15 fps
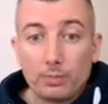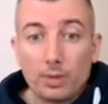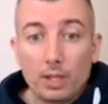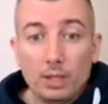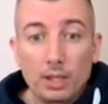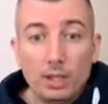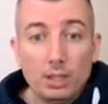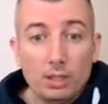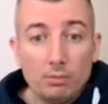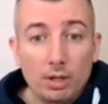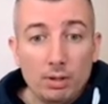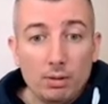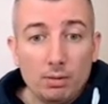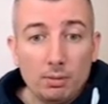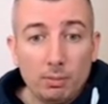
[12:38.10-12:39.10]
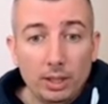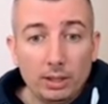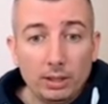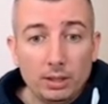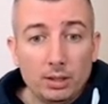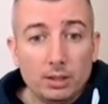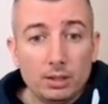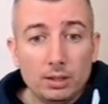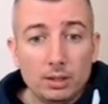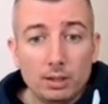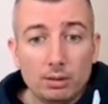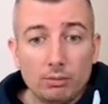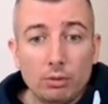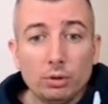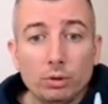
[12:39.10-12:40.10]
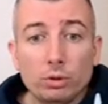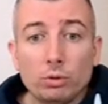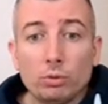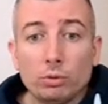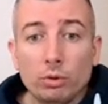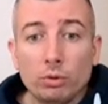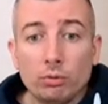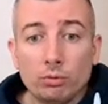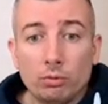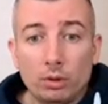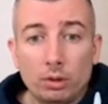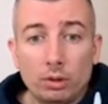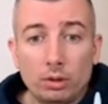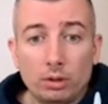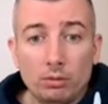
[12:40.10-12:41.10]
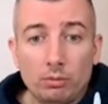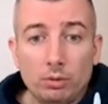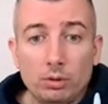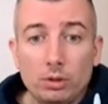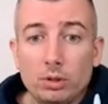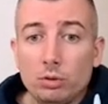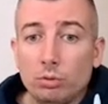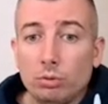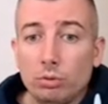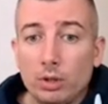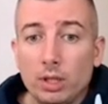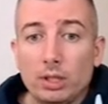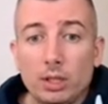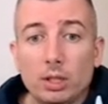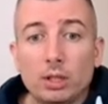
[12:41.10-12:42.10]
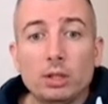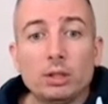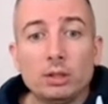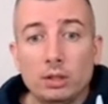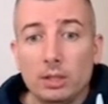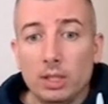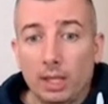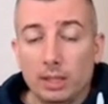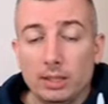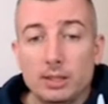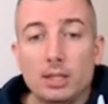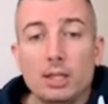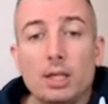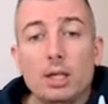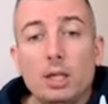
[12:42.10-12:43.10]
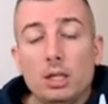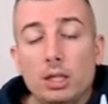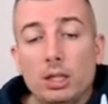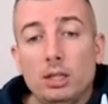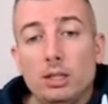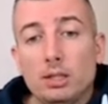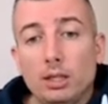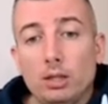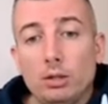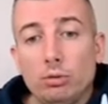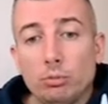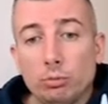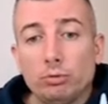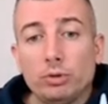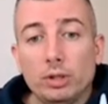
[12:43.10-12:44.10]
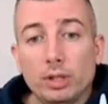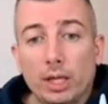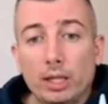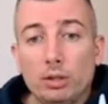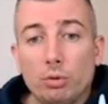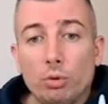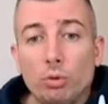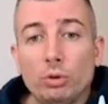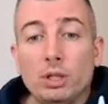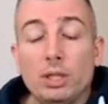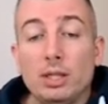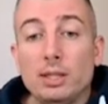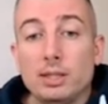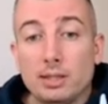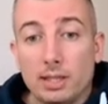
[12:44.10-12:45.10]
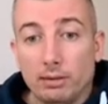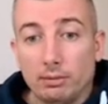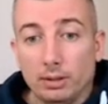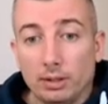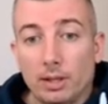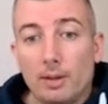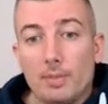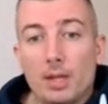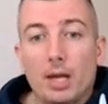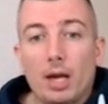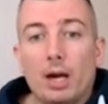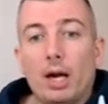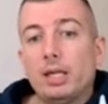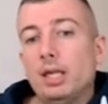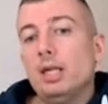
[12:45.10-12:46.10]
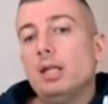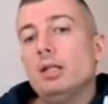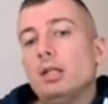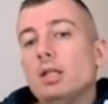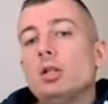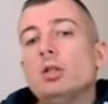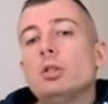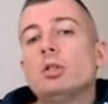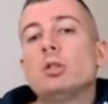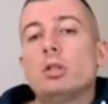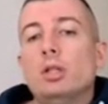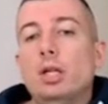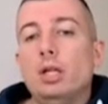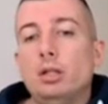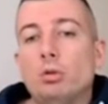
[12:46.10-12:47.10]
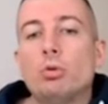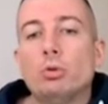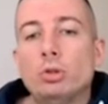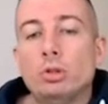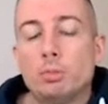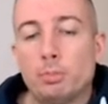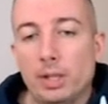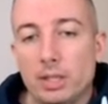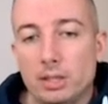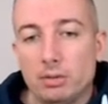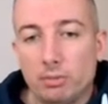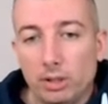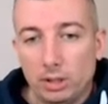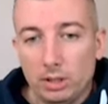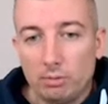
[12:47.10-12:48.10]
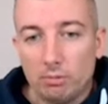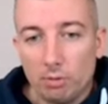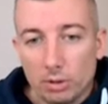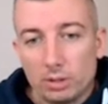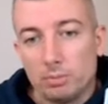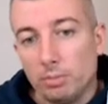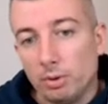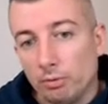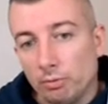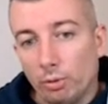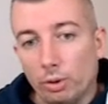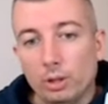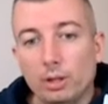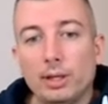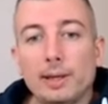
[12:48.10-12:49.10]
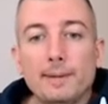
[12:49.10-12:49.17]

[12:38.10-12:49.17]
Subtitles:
that is why black didn't wanted to trade here the knights. He decided to move the knight on e7. Again, he returns the knight on the place where he was before,